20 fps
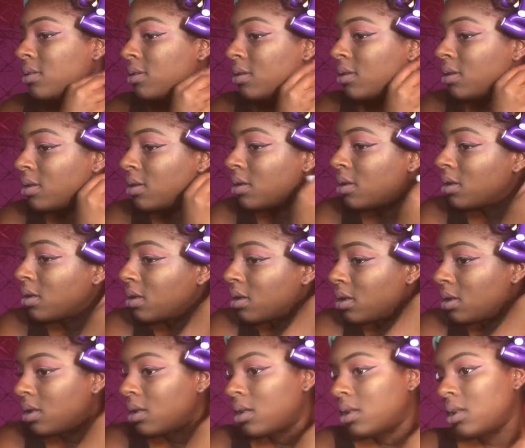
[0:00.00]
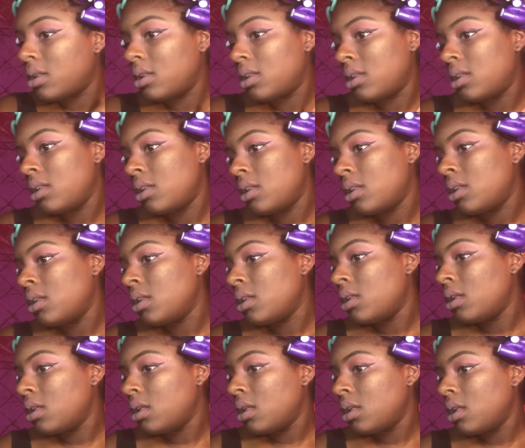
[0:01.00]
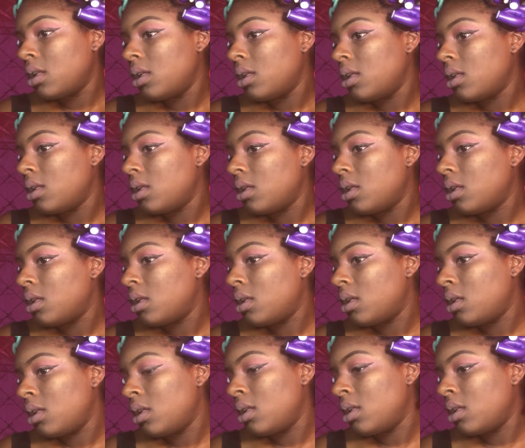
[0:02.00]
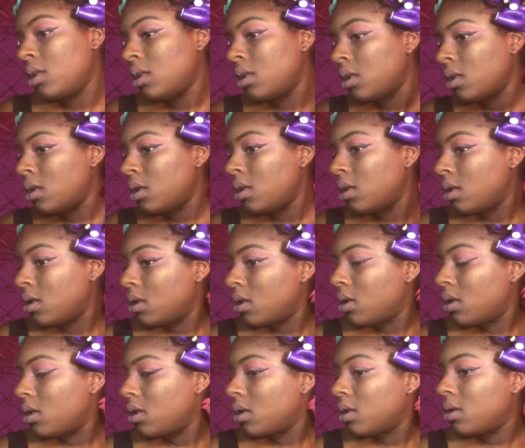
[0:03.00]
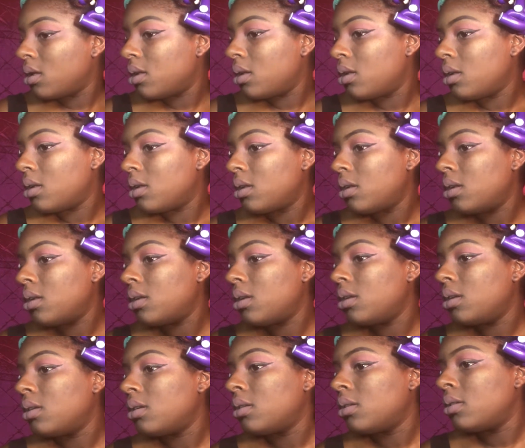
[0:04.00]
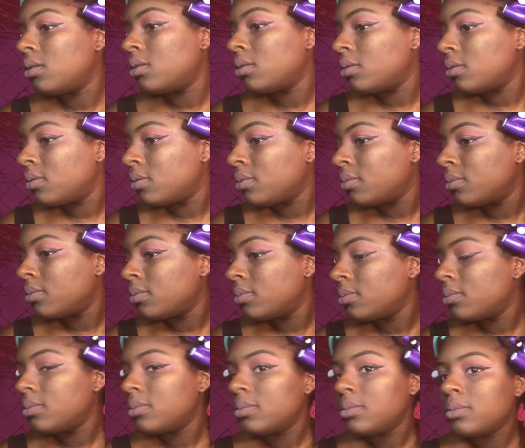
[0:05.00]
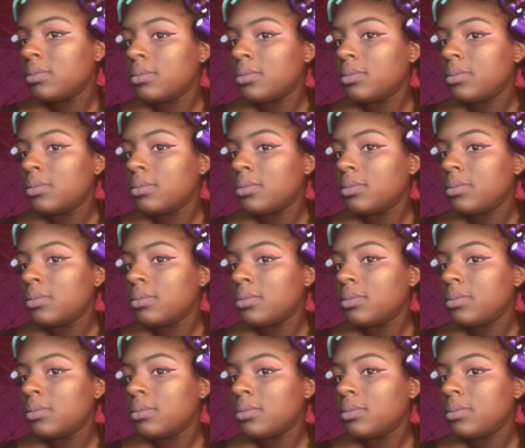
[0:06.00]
No one is speaking in this clip.